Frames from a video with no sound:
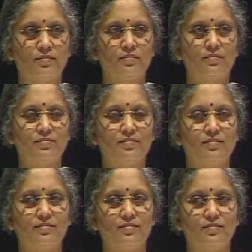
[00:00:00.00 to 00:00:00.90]

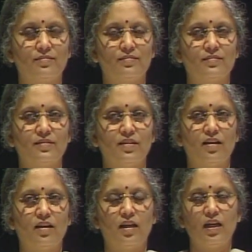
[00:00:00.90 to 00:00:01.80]

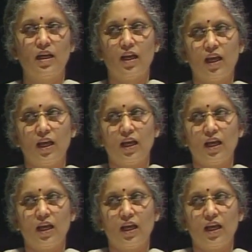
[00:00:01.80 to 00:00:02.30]
[no speech]